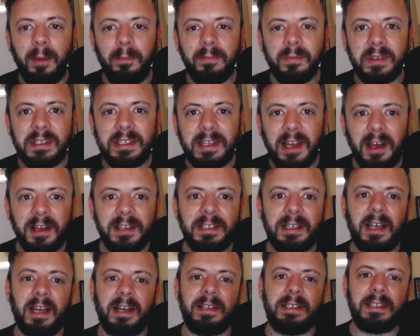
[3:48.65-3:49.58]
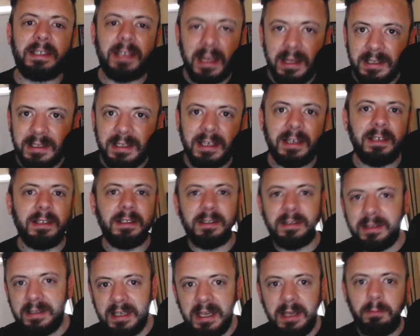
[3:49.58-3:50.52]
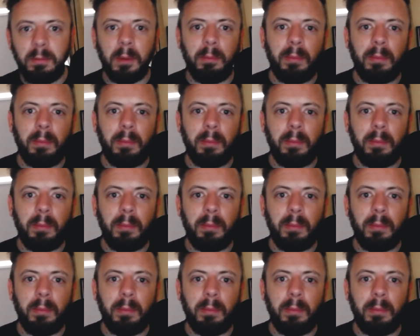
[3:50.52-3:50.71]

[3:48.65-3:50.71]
started kind of sensing deeper